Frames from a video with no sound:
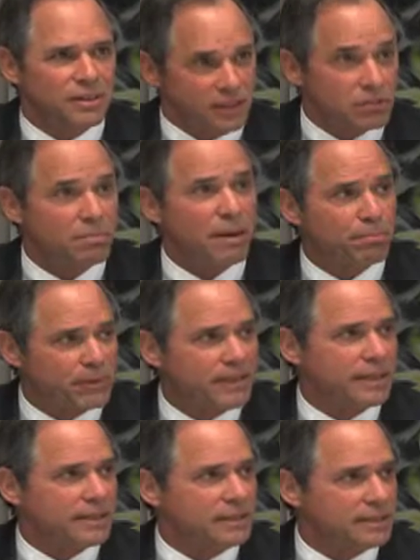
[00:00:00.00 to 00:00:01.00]
It is about
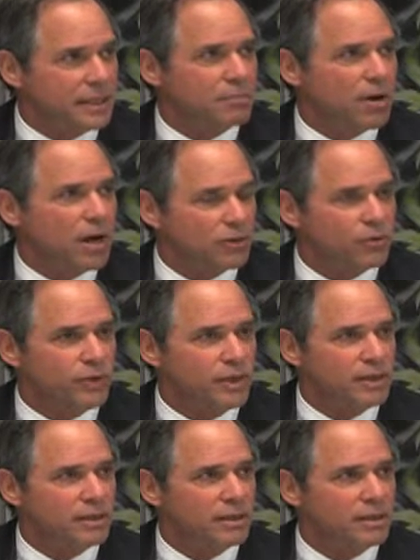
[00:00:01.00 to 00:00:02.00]
protecting 10 Mile
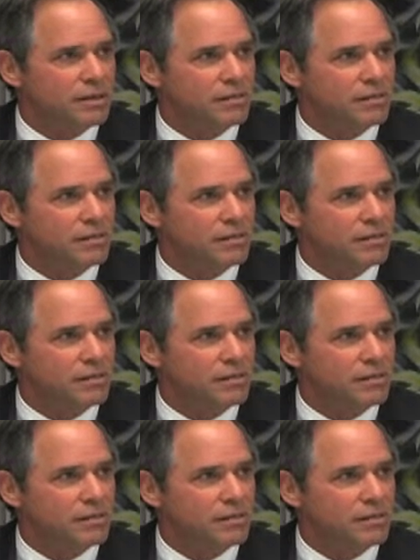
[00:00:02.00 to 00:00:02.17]
Creek,